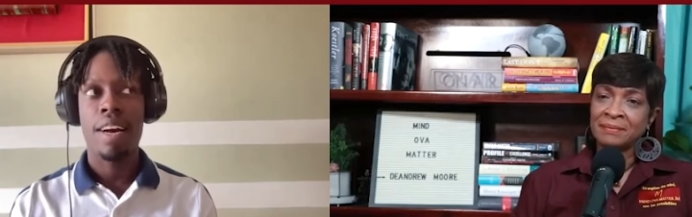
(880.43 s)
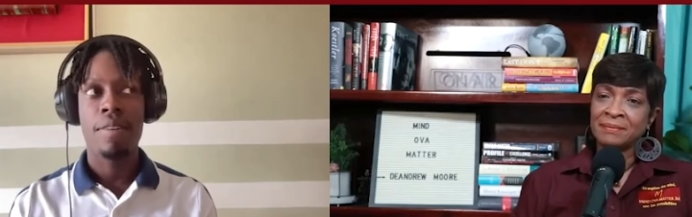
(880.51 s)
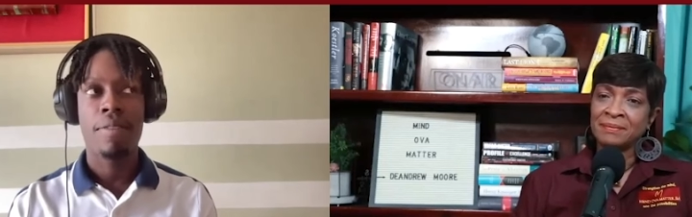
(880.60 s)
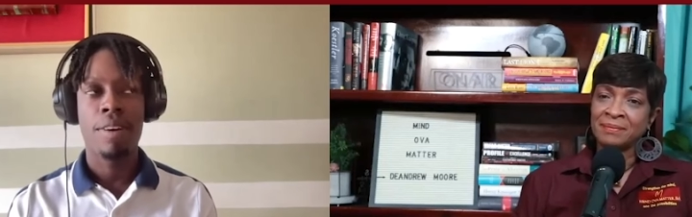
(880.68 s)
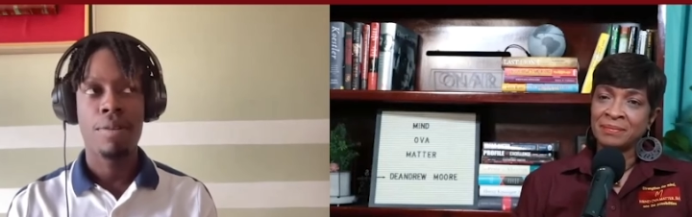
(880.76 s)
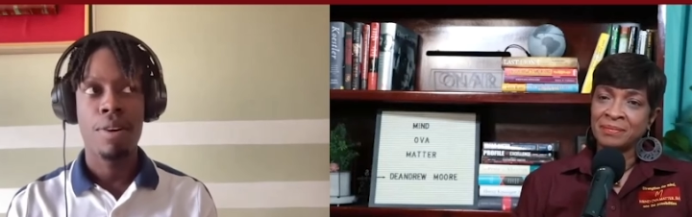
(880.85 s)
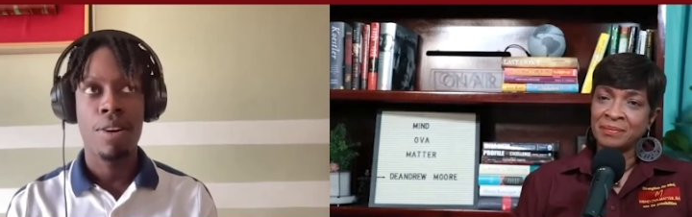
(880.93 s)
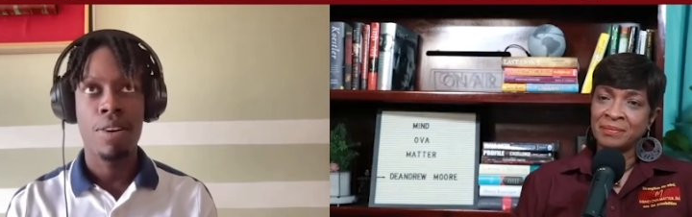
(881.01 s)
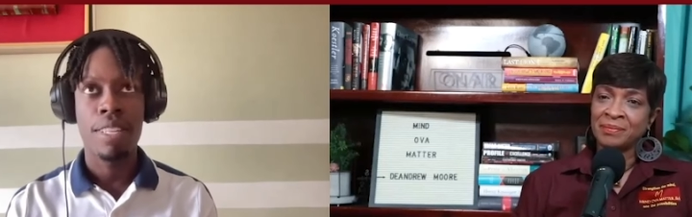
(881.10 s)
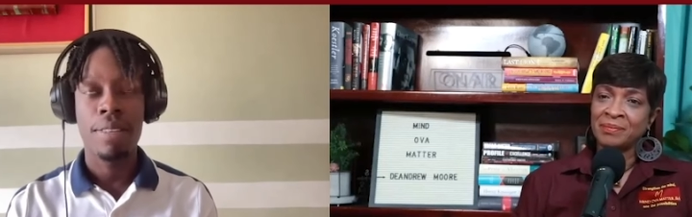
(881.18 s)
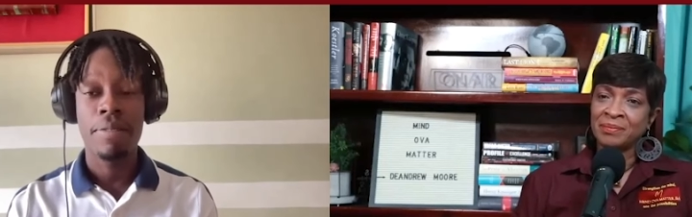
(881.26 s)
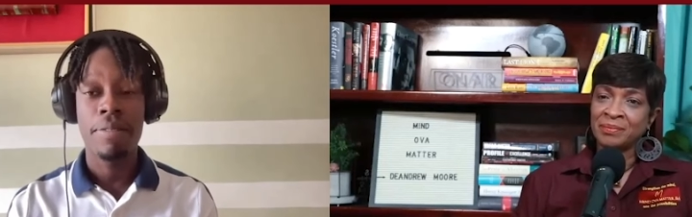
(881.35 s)
Speaker 1: I have
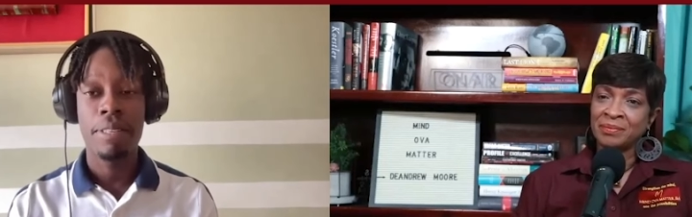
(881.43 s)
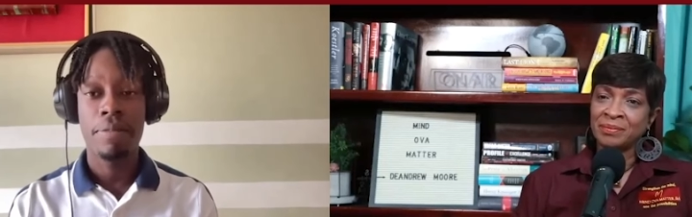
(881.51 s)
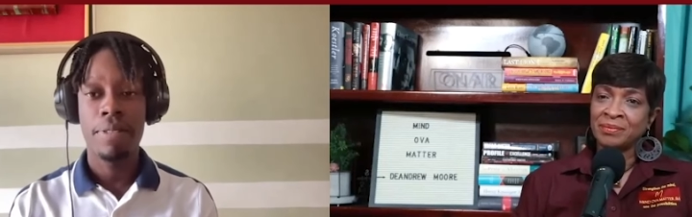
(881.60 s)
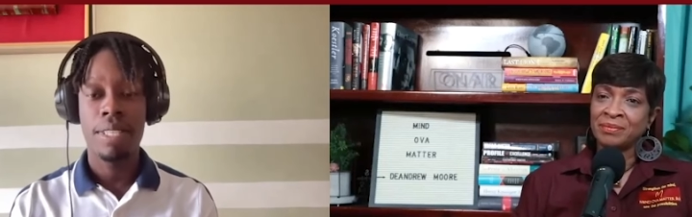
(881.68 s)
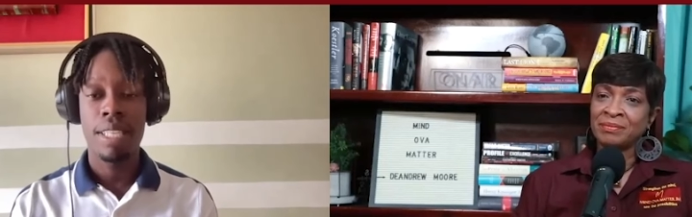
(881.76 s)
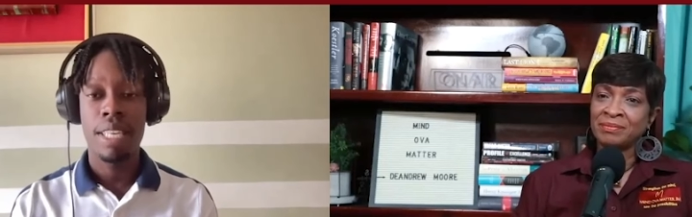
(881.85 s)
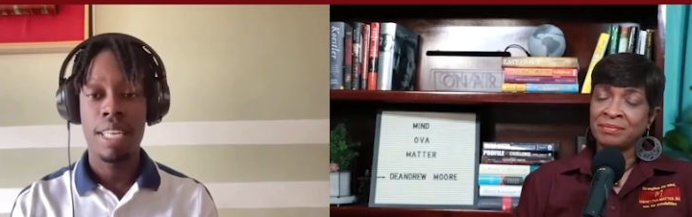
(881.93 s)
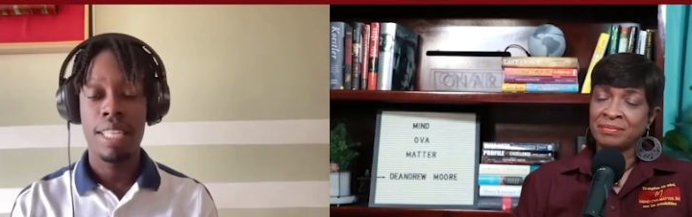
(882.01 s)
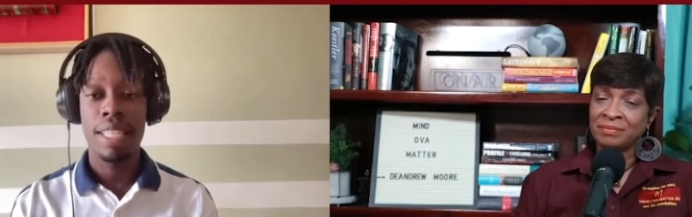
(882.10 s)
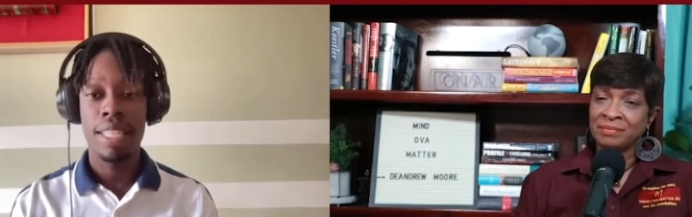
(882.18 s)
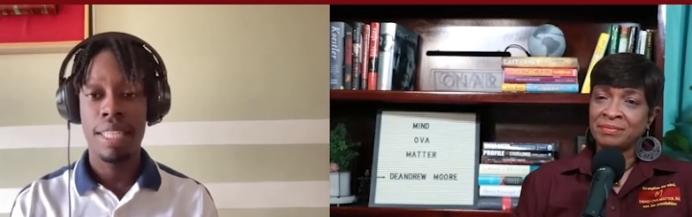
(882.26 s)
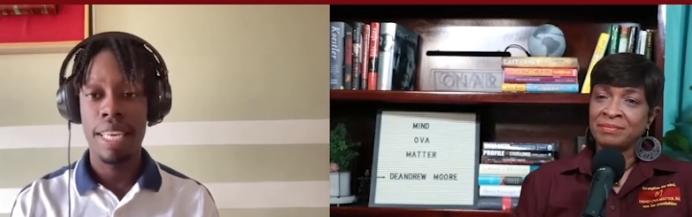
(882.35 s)
around
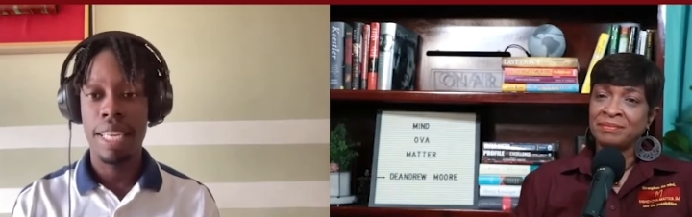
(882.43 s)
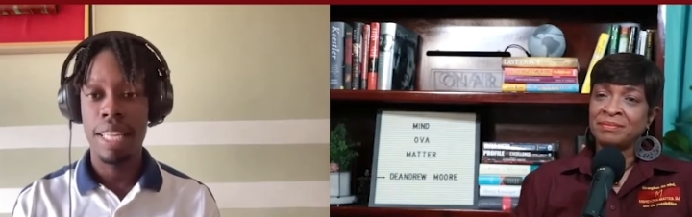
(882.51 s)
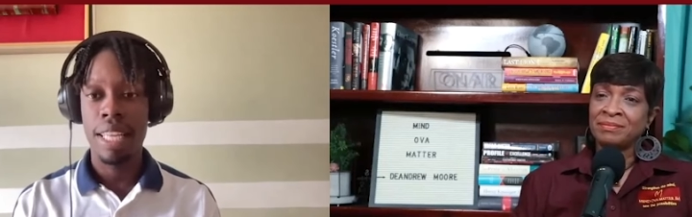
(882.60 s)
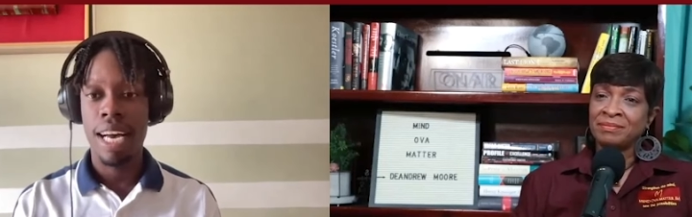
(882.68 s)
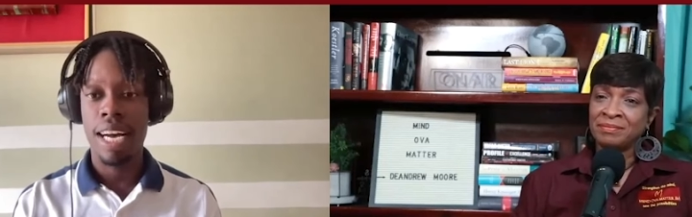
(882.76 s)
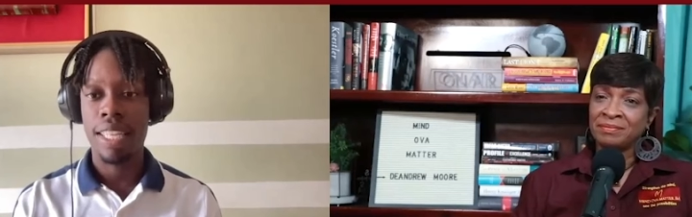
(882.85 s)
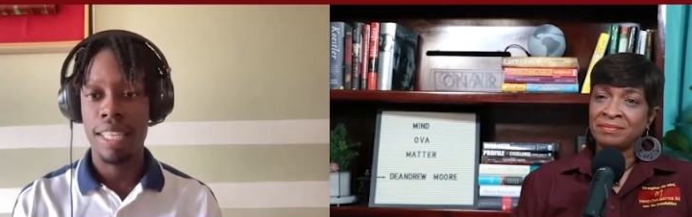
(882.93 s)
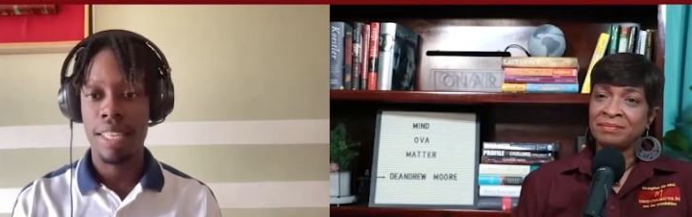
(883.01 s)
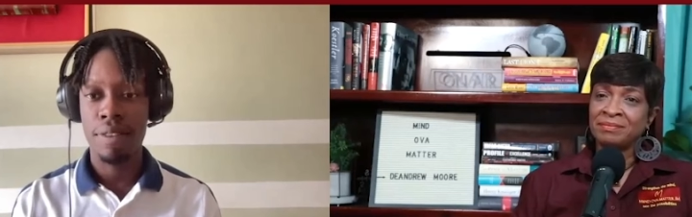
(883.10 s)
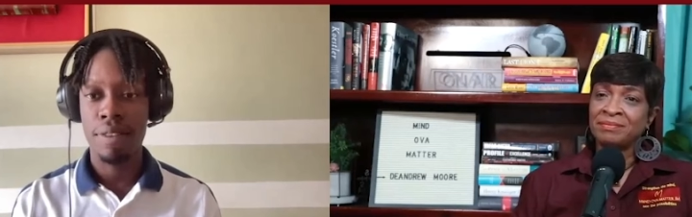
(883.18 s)
50 daily active